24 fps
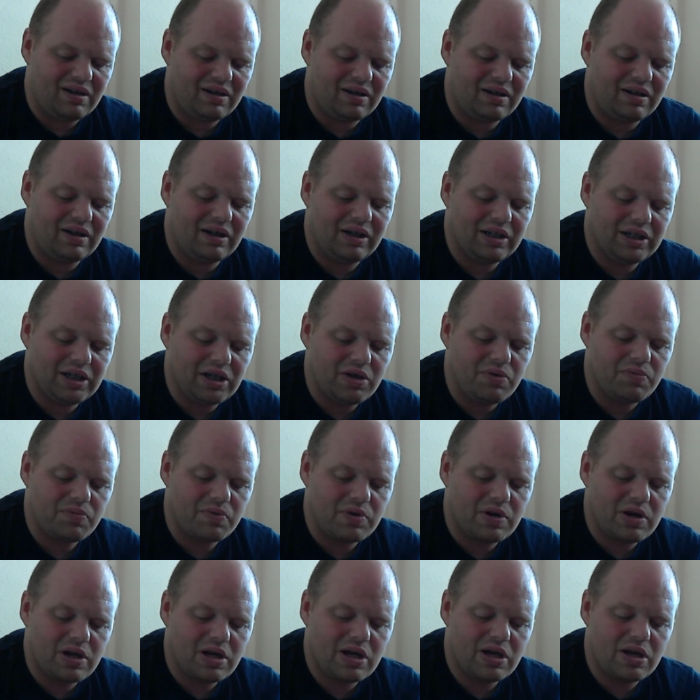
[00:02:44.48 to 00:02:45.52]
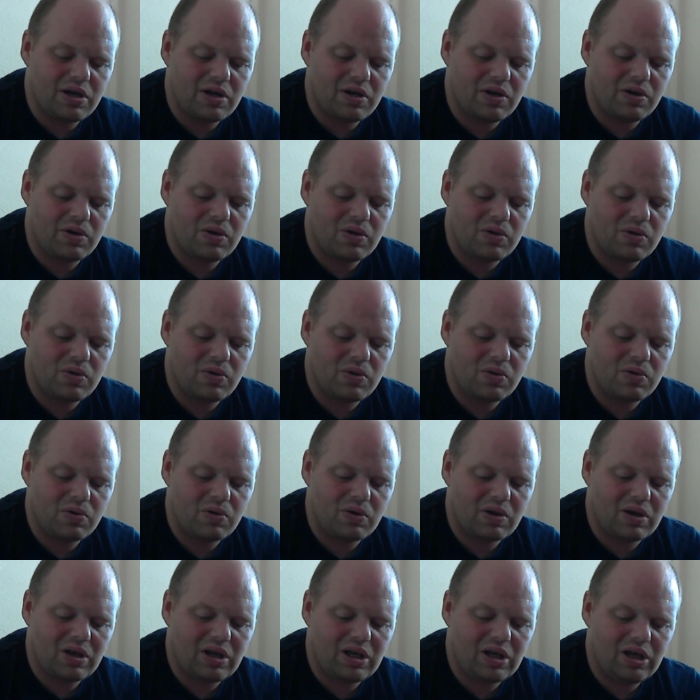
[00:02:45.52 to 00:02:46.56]
I don't know
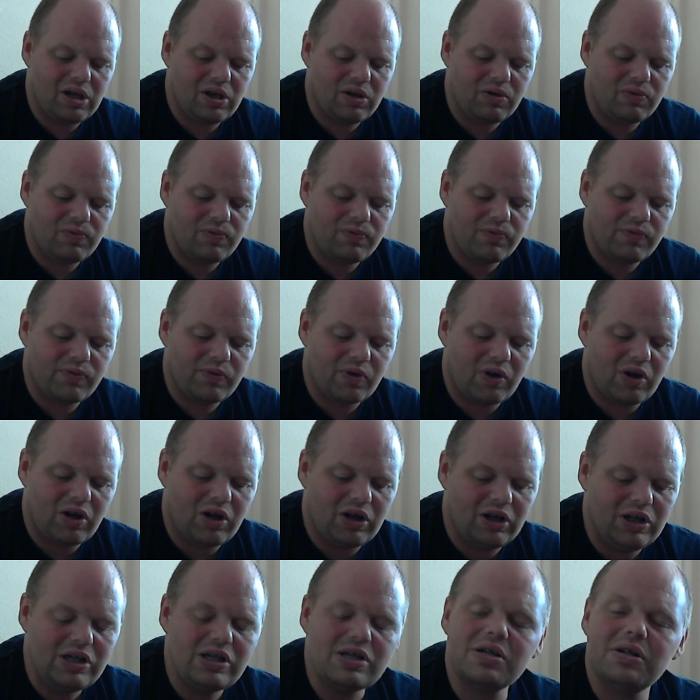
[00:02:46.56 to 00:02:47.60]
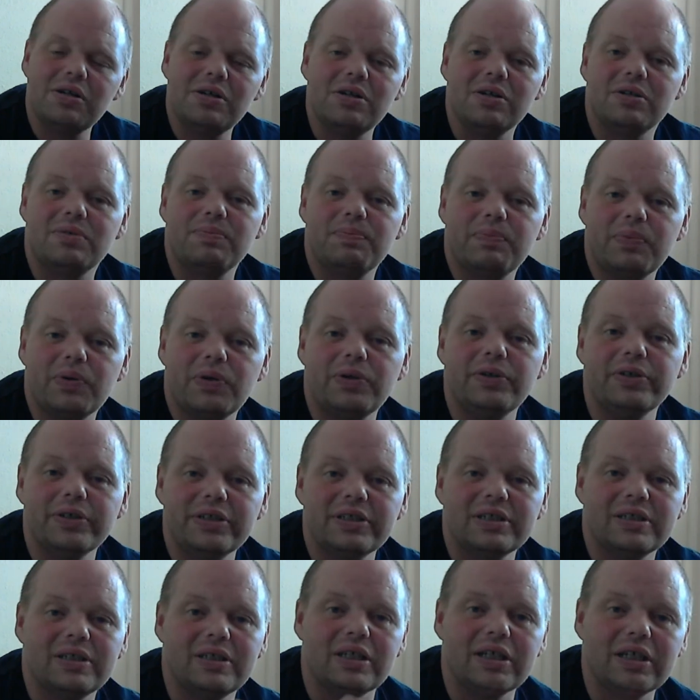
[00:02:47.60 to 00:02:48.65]
if I could
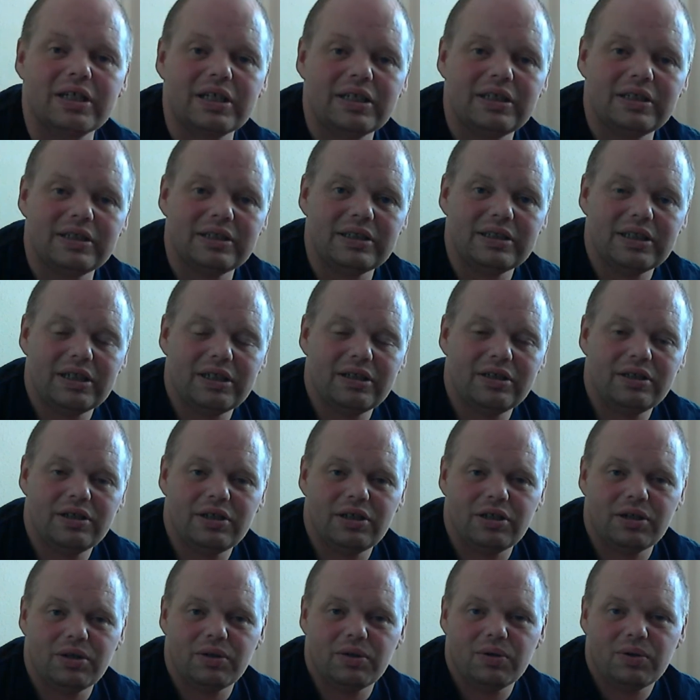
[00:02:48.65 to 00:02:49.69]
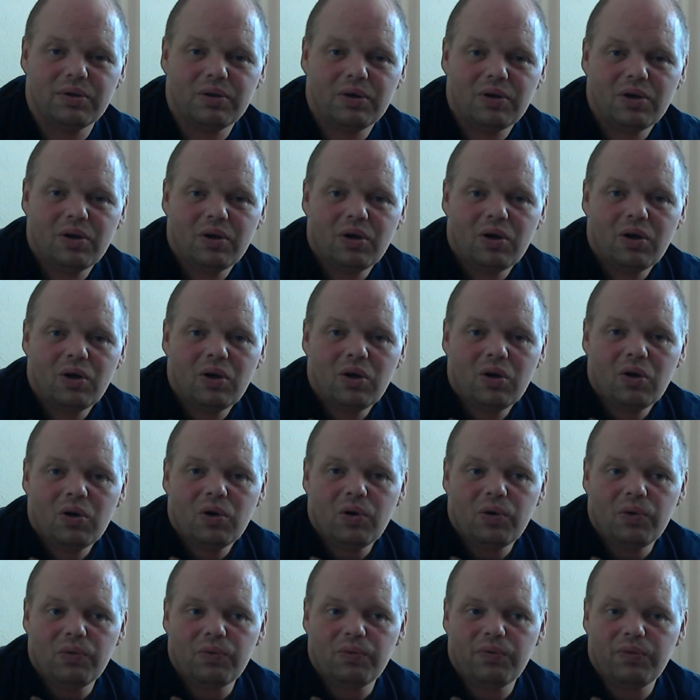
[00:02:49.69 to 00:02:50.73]
personally continue
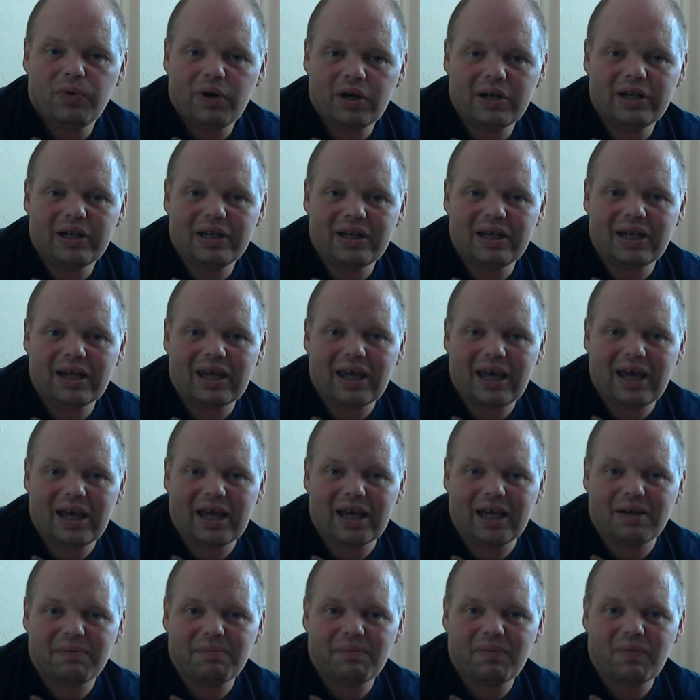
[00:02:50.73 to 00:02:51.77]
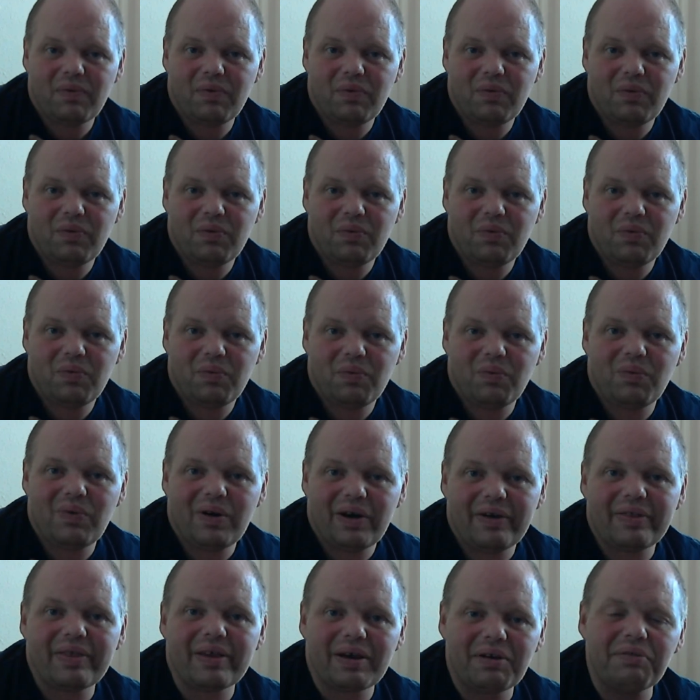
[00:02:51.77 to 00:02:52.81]
running a game
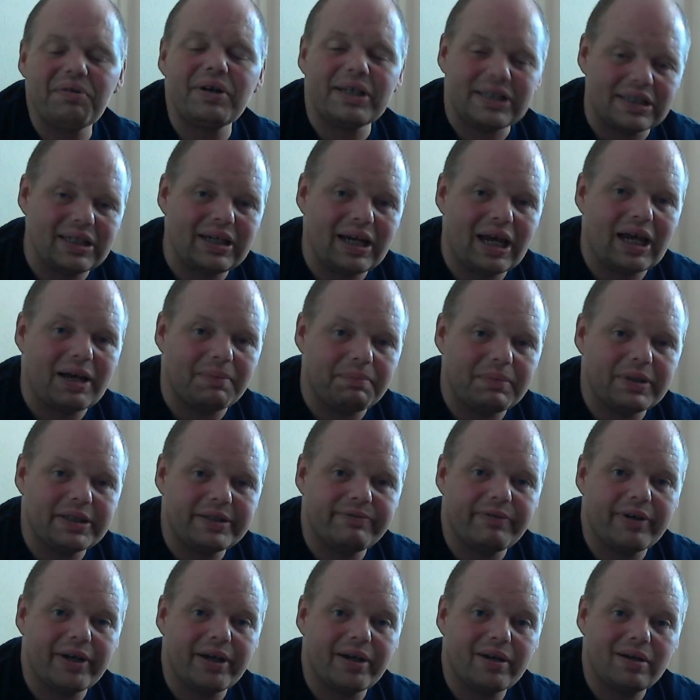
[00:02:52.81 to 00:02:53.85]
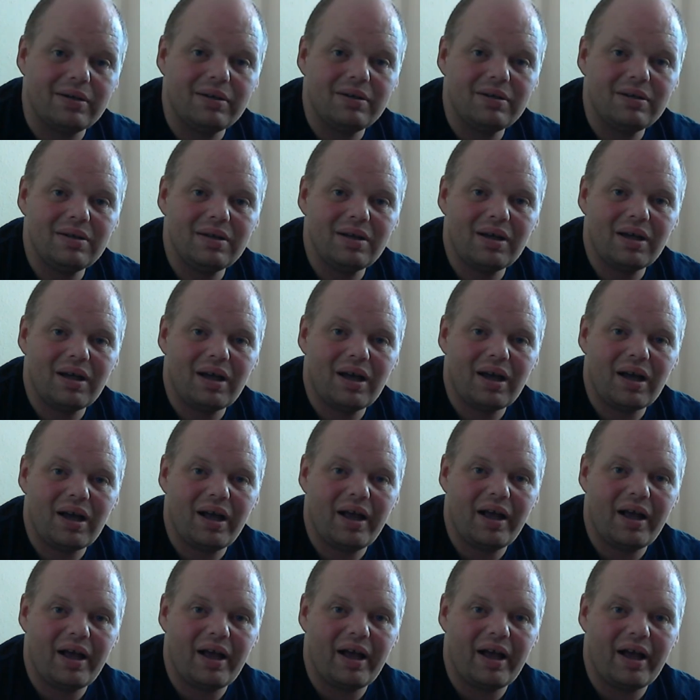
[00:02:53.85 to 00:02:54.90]
where there is an atmosphere
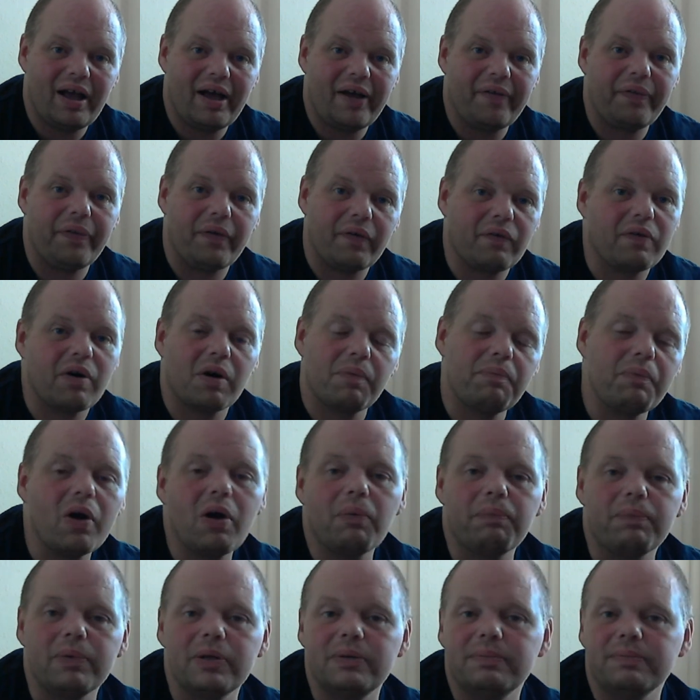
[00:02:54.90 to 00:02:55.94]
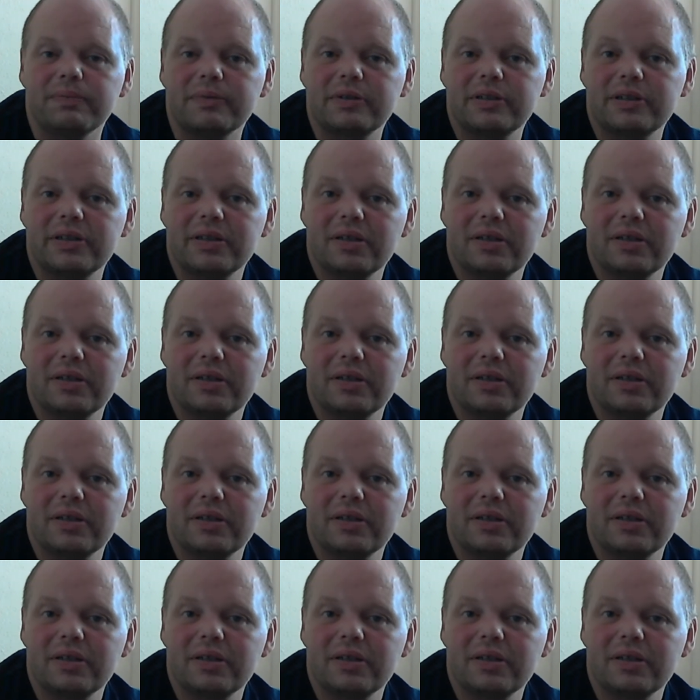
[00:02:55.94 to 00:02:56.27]
and there are problems.